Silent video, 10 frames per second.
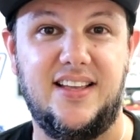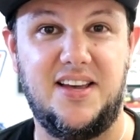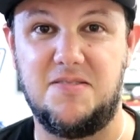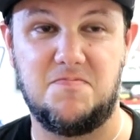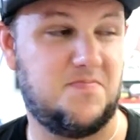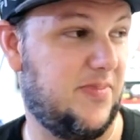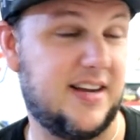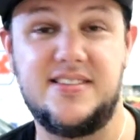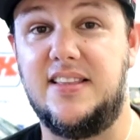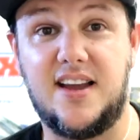Like,
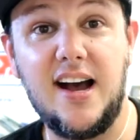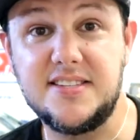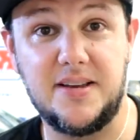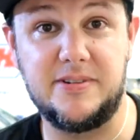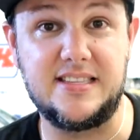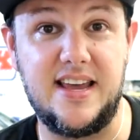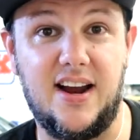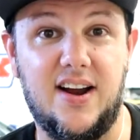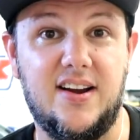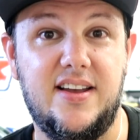like I said, the concept is
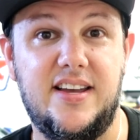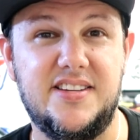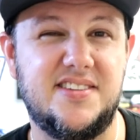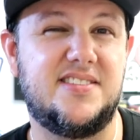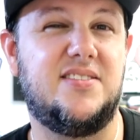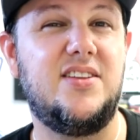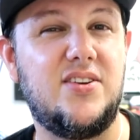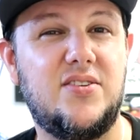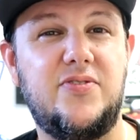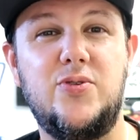there. It's just a
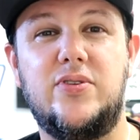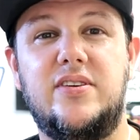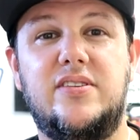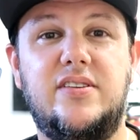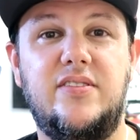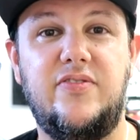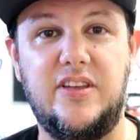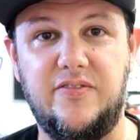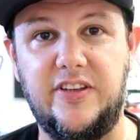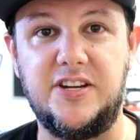little few of the
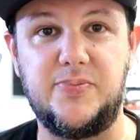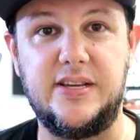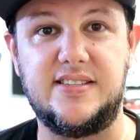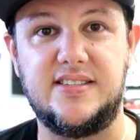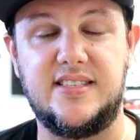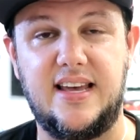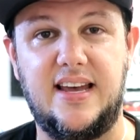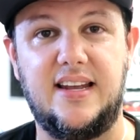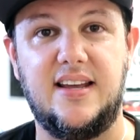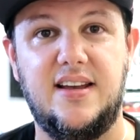fit and finish pieces
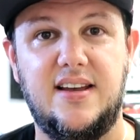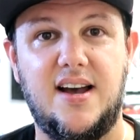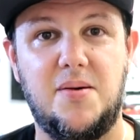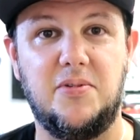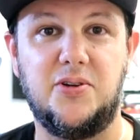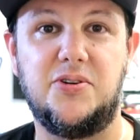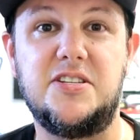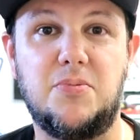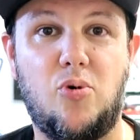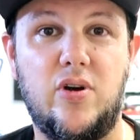that I'm a little
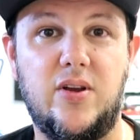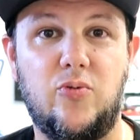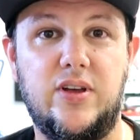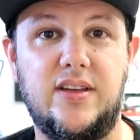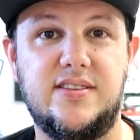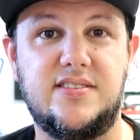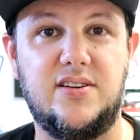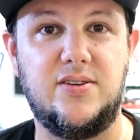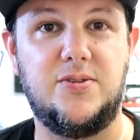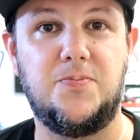disappointed with.
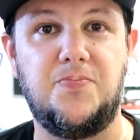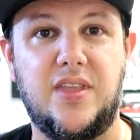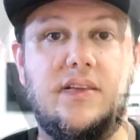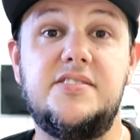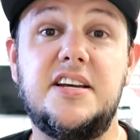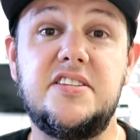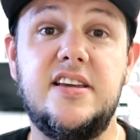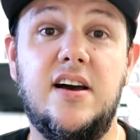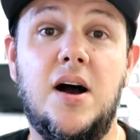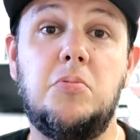So let's
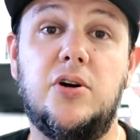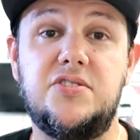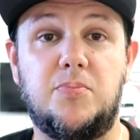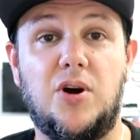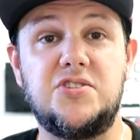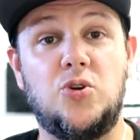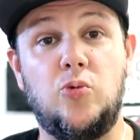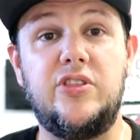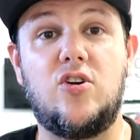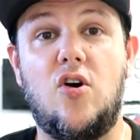actually get up close and
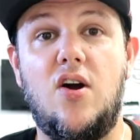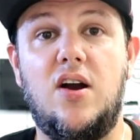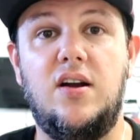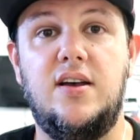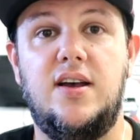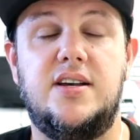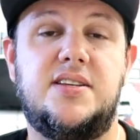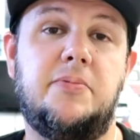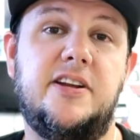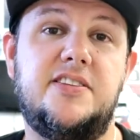personal with the car.
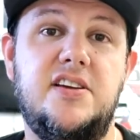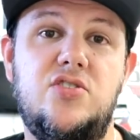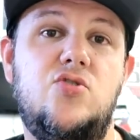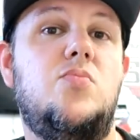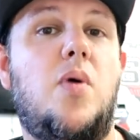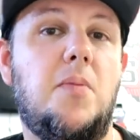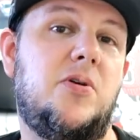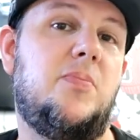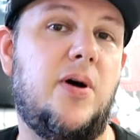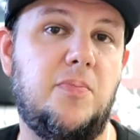So I'm gonna take you
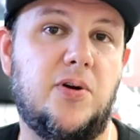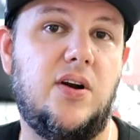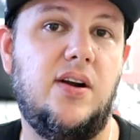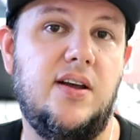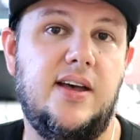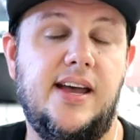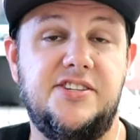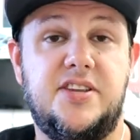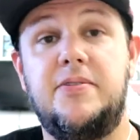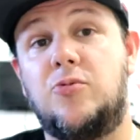bumper to bumper
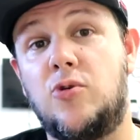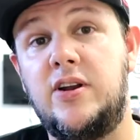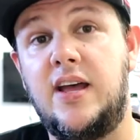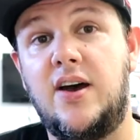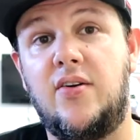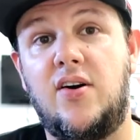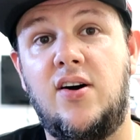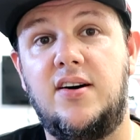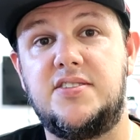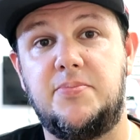and just give you the rundown
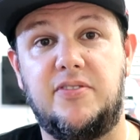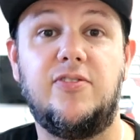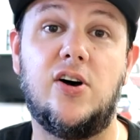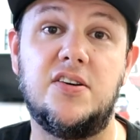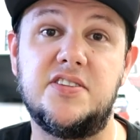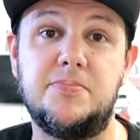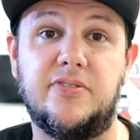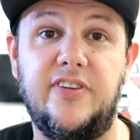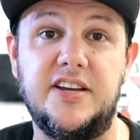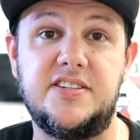on some of the flaws and
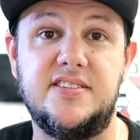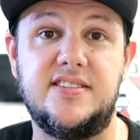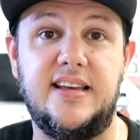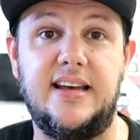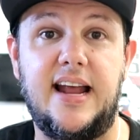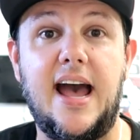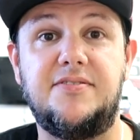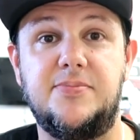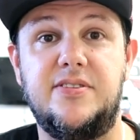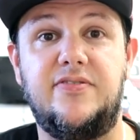imperfections that
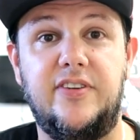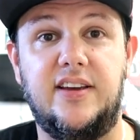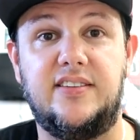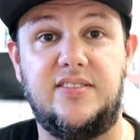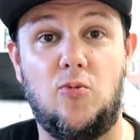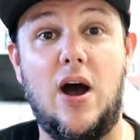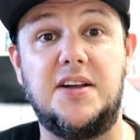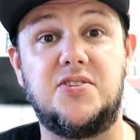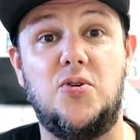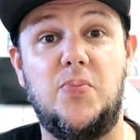have to be fixed and
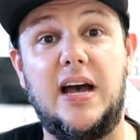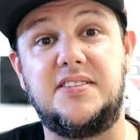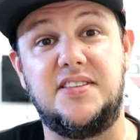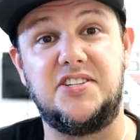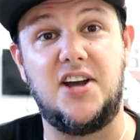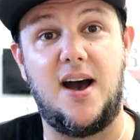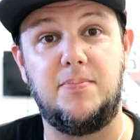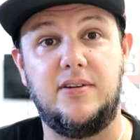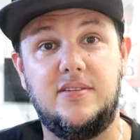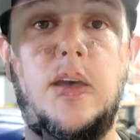why it's going back to the
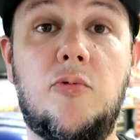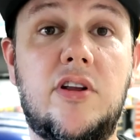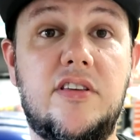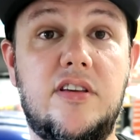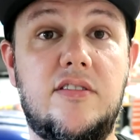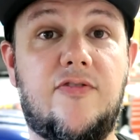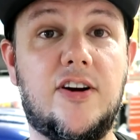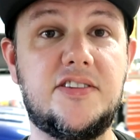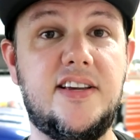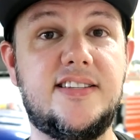shop. And one of the
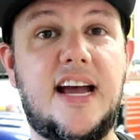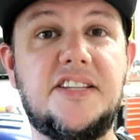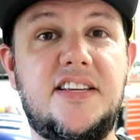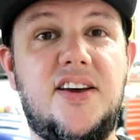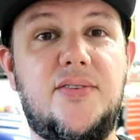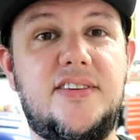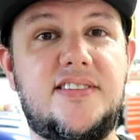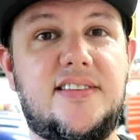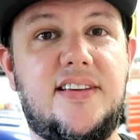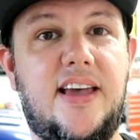first things I actually
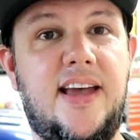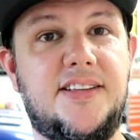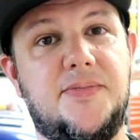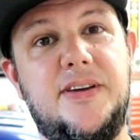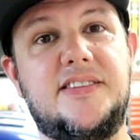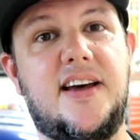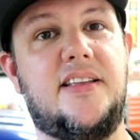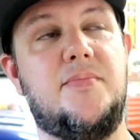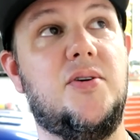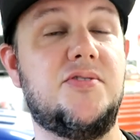noticed, and to me it's
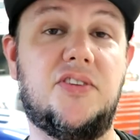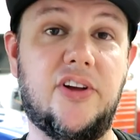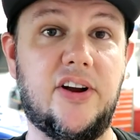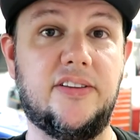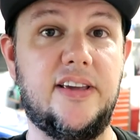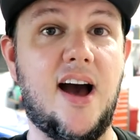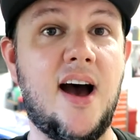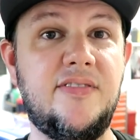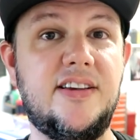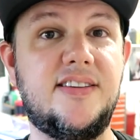kind of the most glaringly
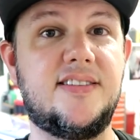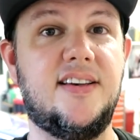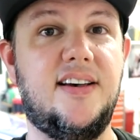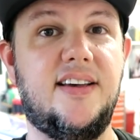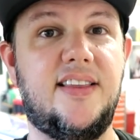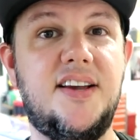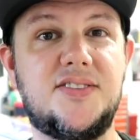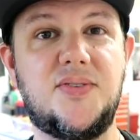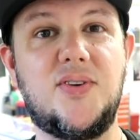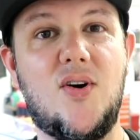obvious
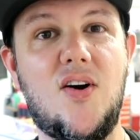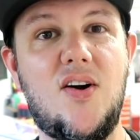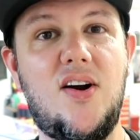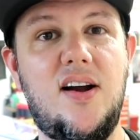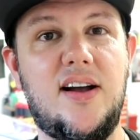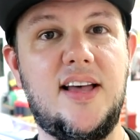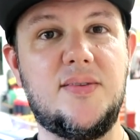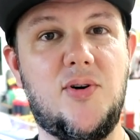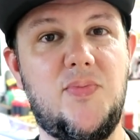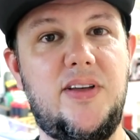things on the car at
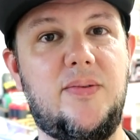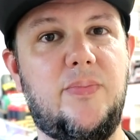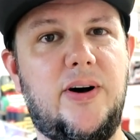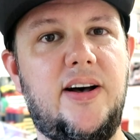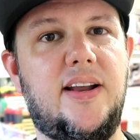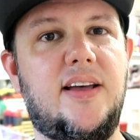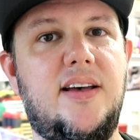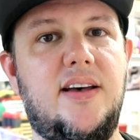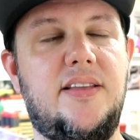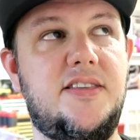the moment, but
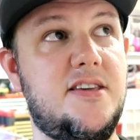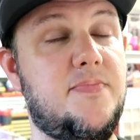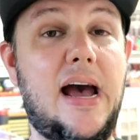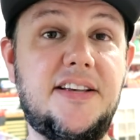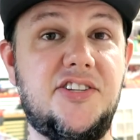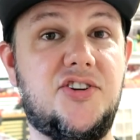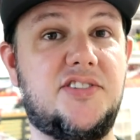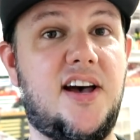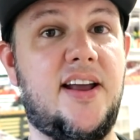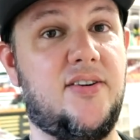the passenger
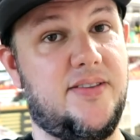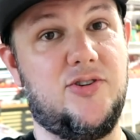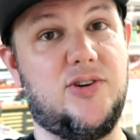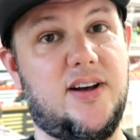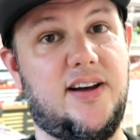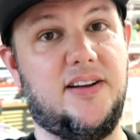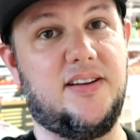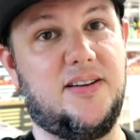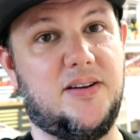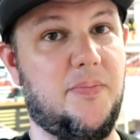side, I'll give you a kind
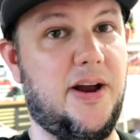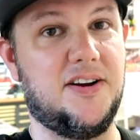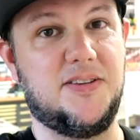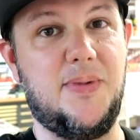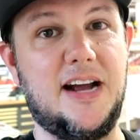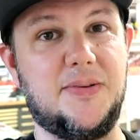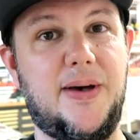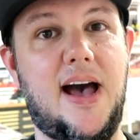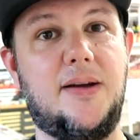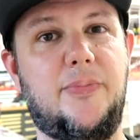of comparison back to
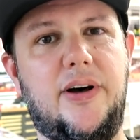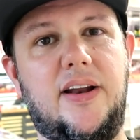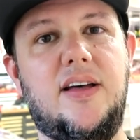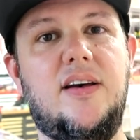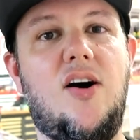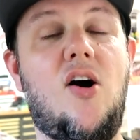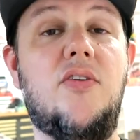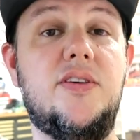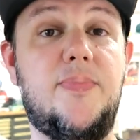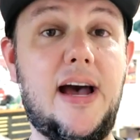back, but
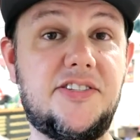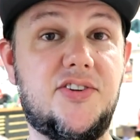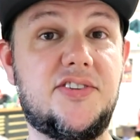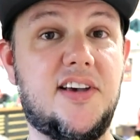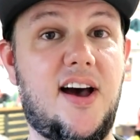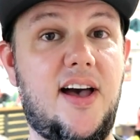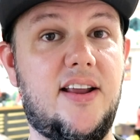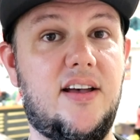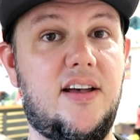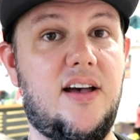on the passenger
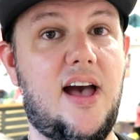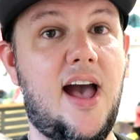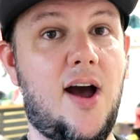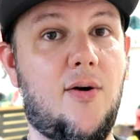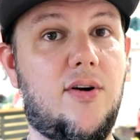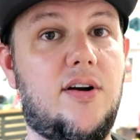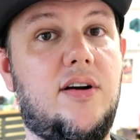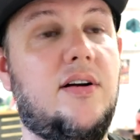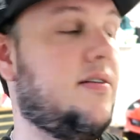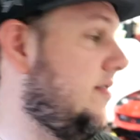side,
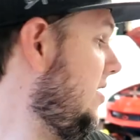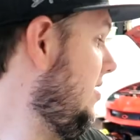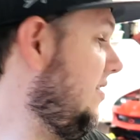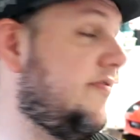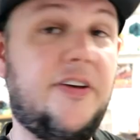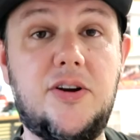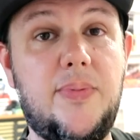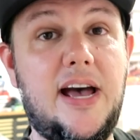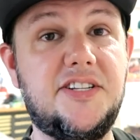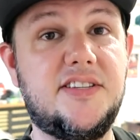our uh,
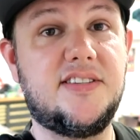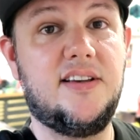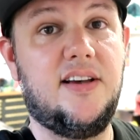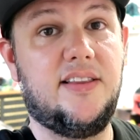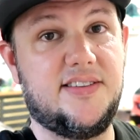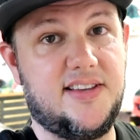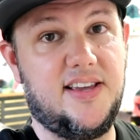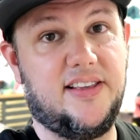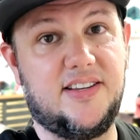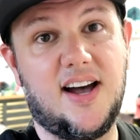fender badges that
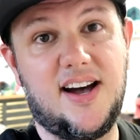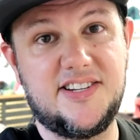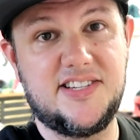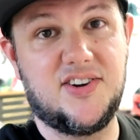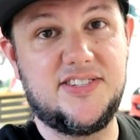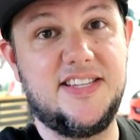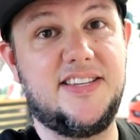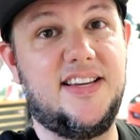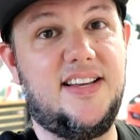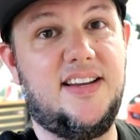say like Dodge
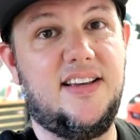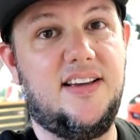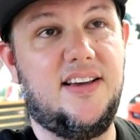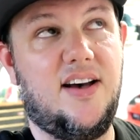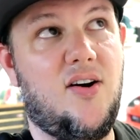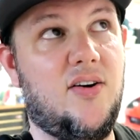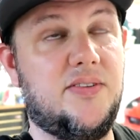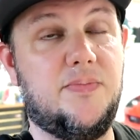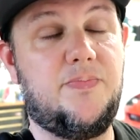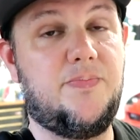SRT10, on
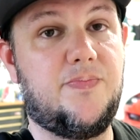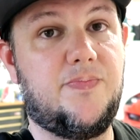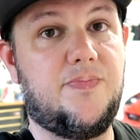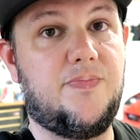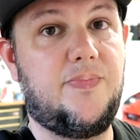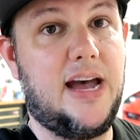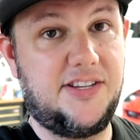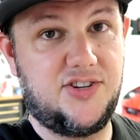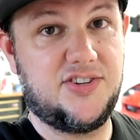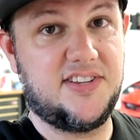the
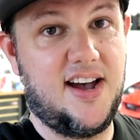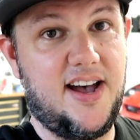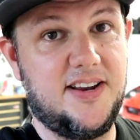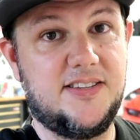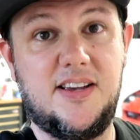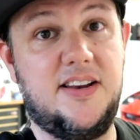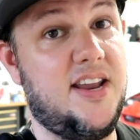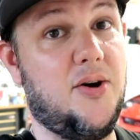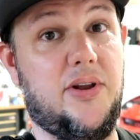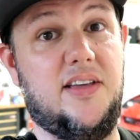passenger side,
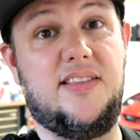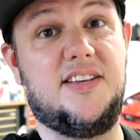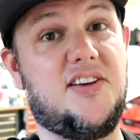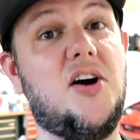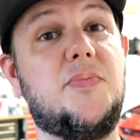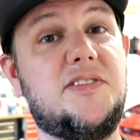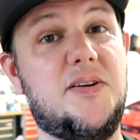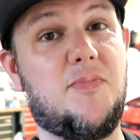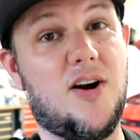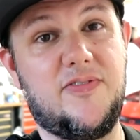nailed it. It's
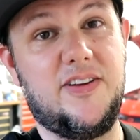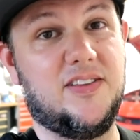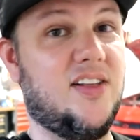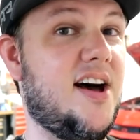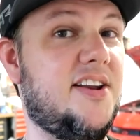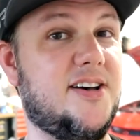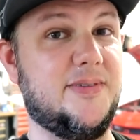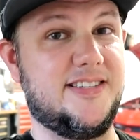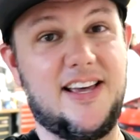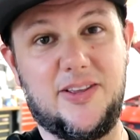100% perfect, lined
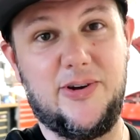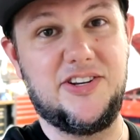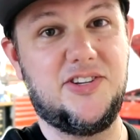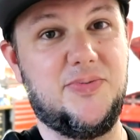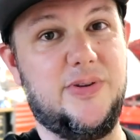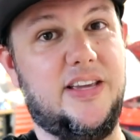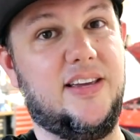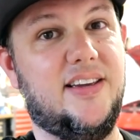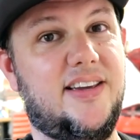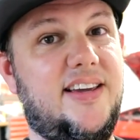up exactly the way it should
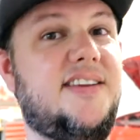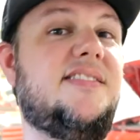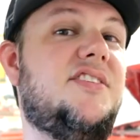be. It's